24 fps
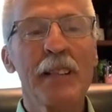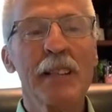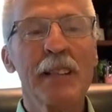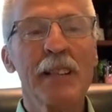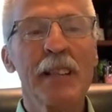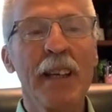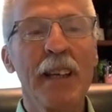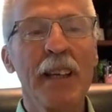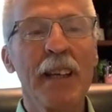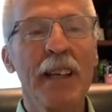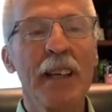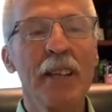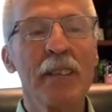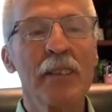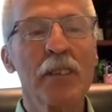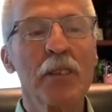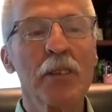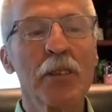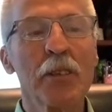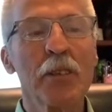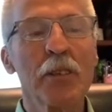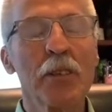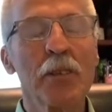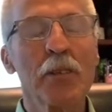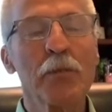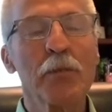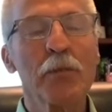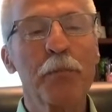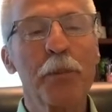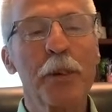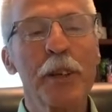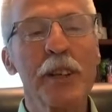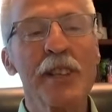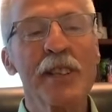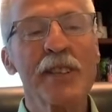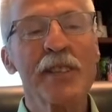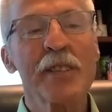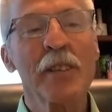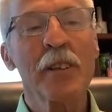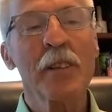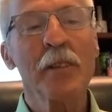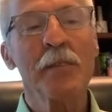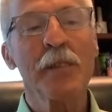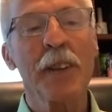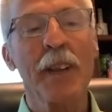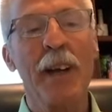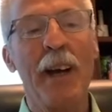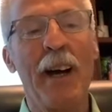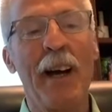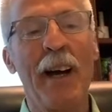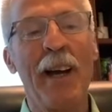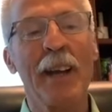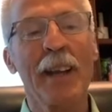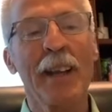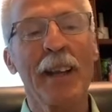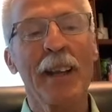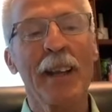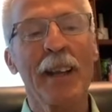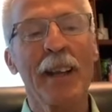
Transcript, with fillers: seeking to preserve that